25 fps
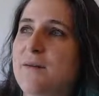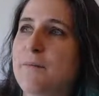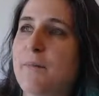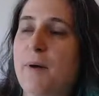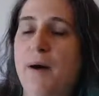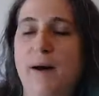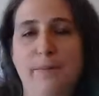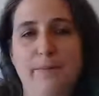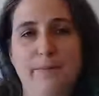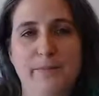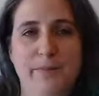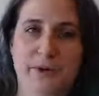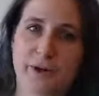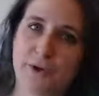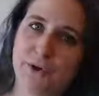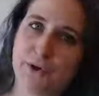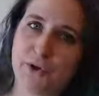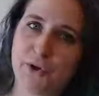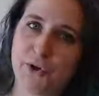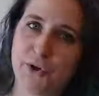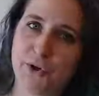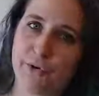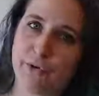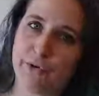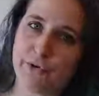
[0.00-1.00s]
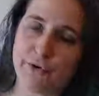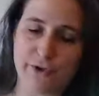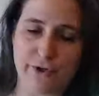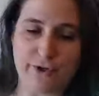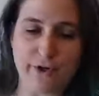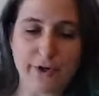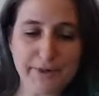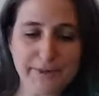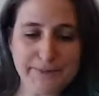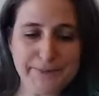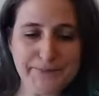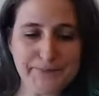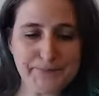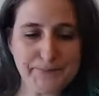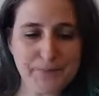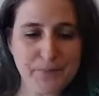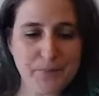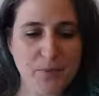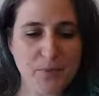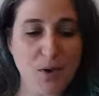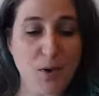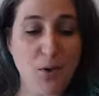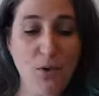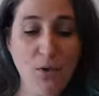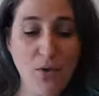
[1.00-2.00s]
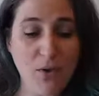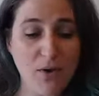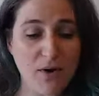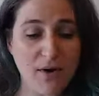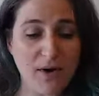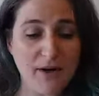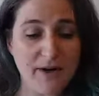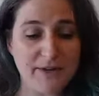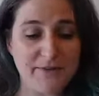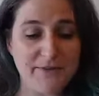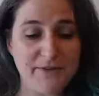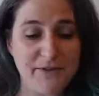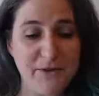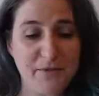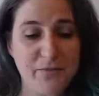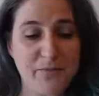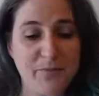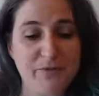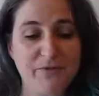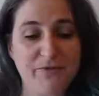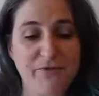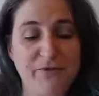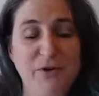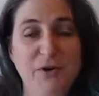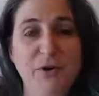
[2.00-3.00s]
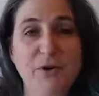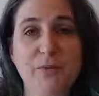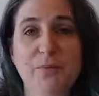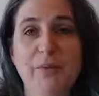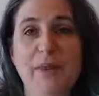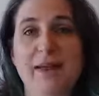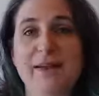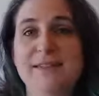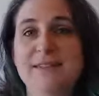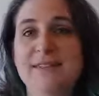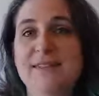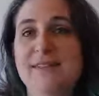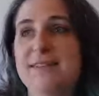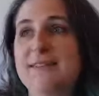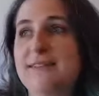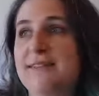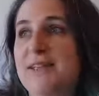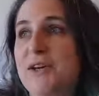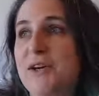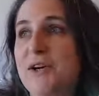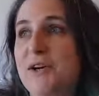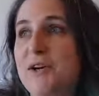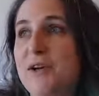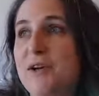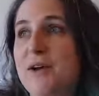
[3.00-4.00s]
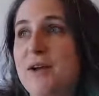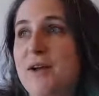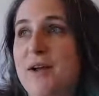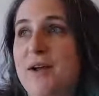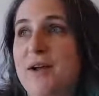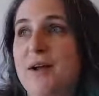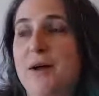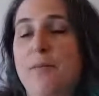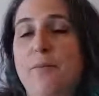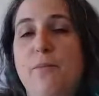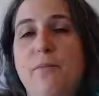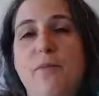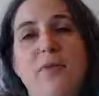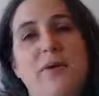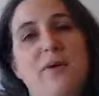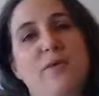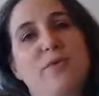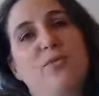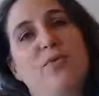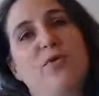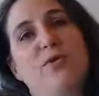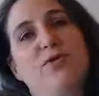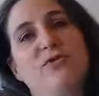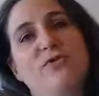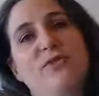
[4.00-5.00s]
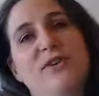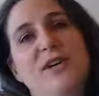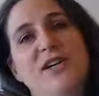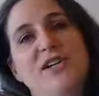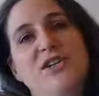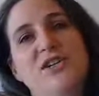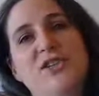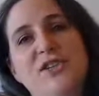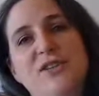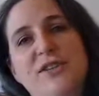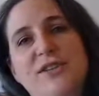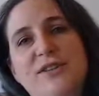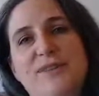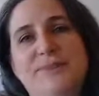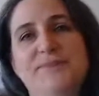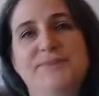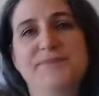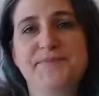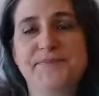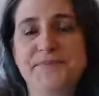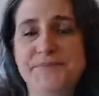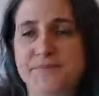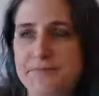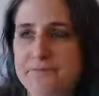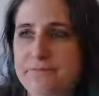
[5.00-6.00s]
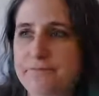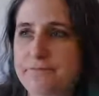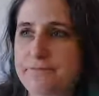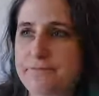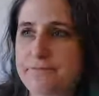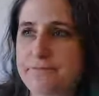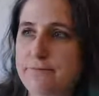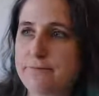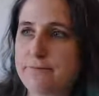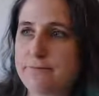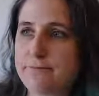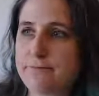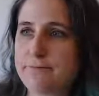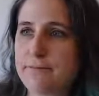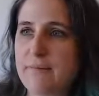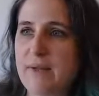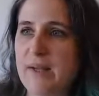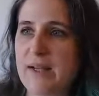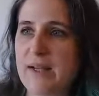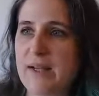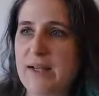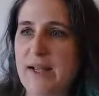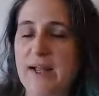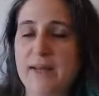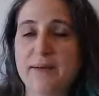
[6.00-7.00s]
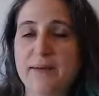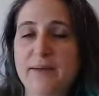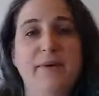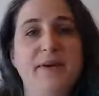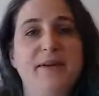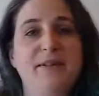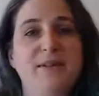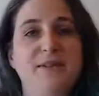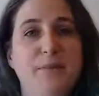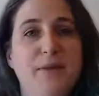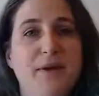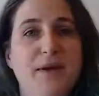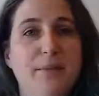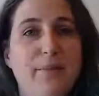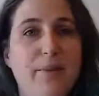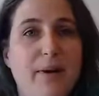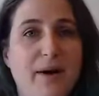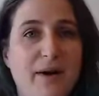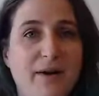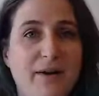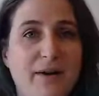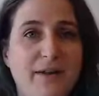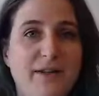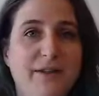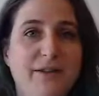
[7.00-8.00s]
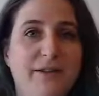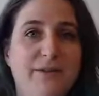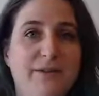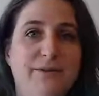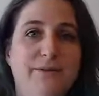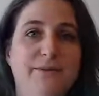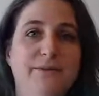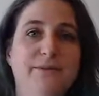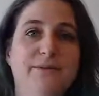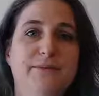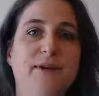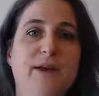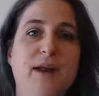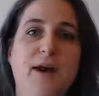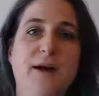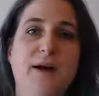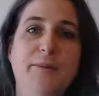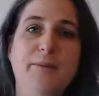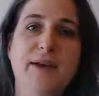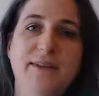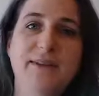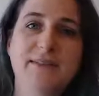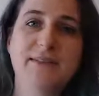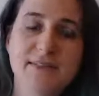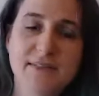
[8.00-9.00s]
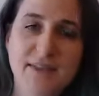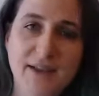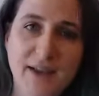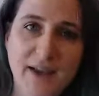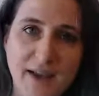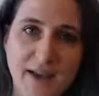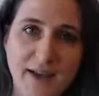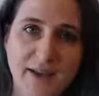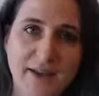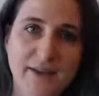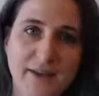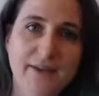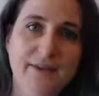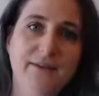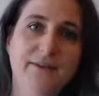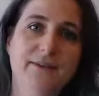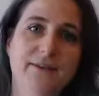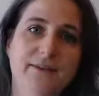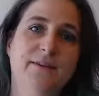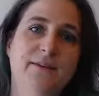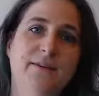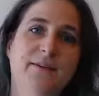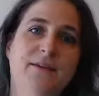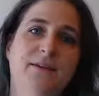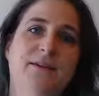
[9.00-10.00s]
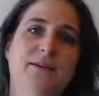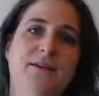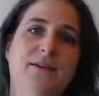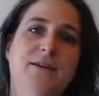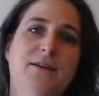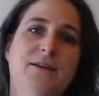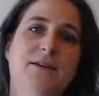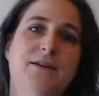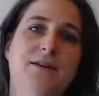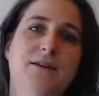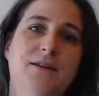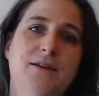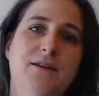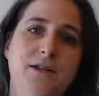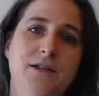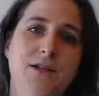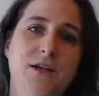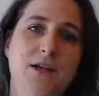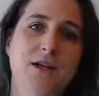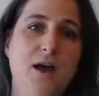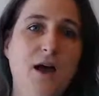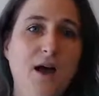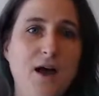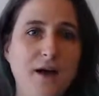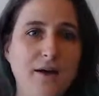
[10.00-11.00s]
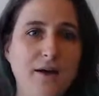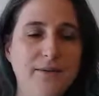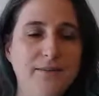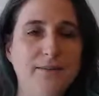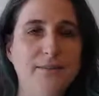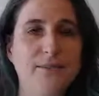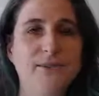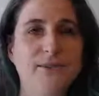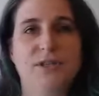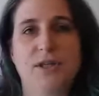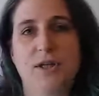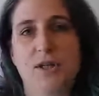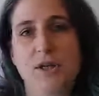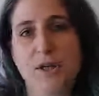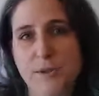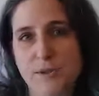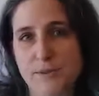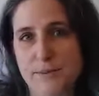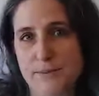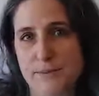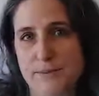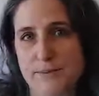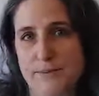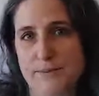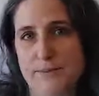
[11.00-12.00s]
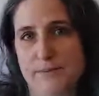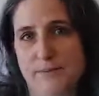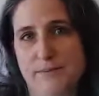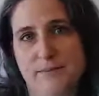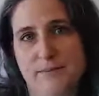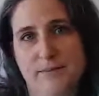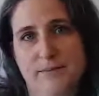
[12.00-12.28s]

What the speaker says: popular culture, or if you prefer blessings that are a little more traditional, like peace be upon you, namaste, shalom, shalom,